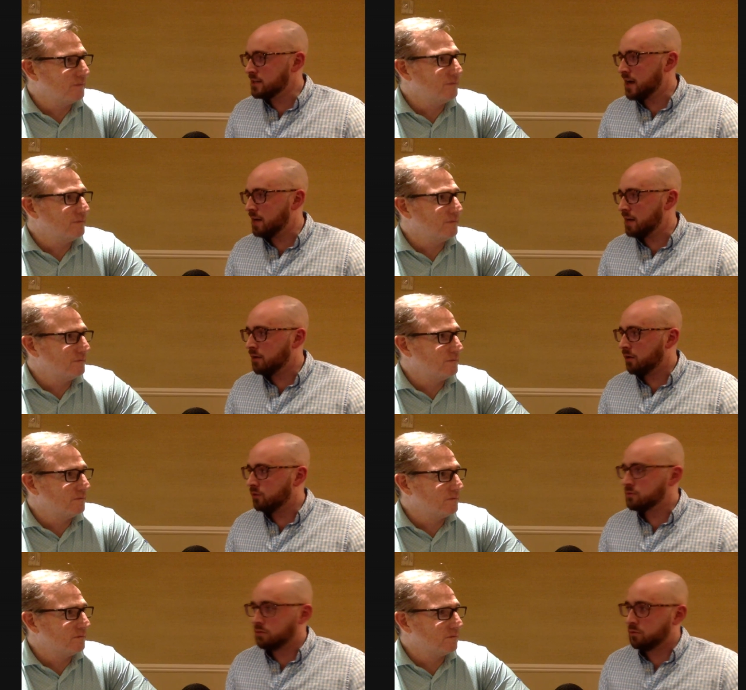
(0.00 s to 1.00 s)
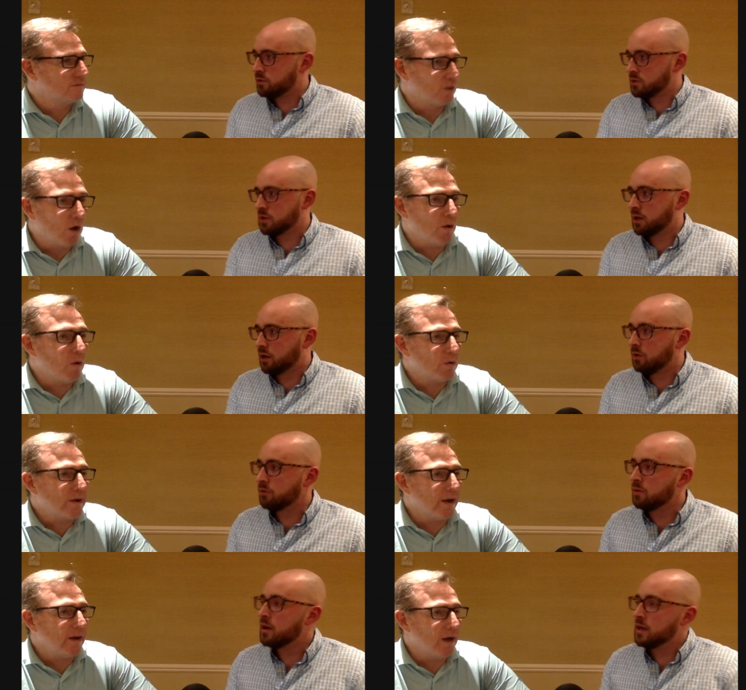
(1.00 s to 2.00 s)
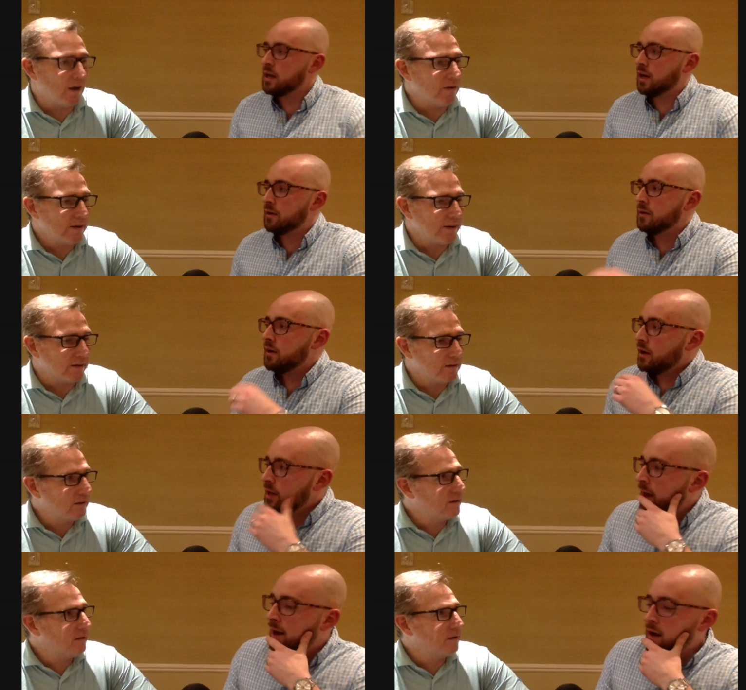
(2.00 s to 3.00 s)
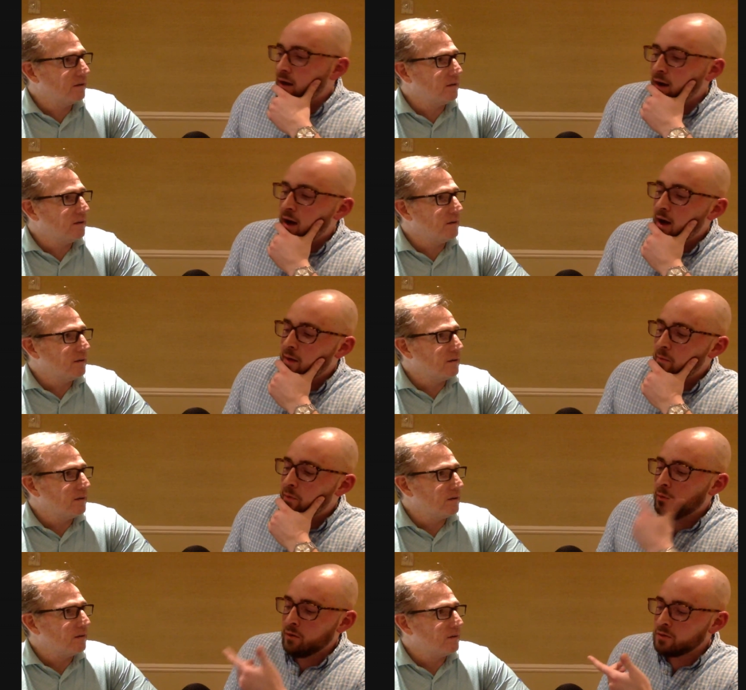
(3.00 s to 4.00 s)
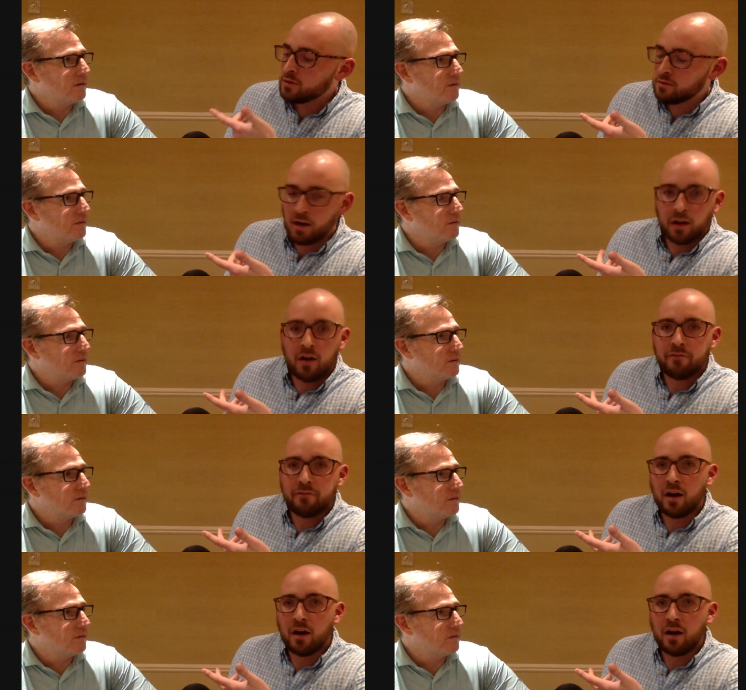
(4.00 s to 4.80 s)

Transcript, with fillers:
Speaker 1: a timer, old school. We're just going to oh, go okay. through it. And I like it. it. Yeah. Uh, but we were just talking off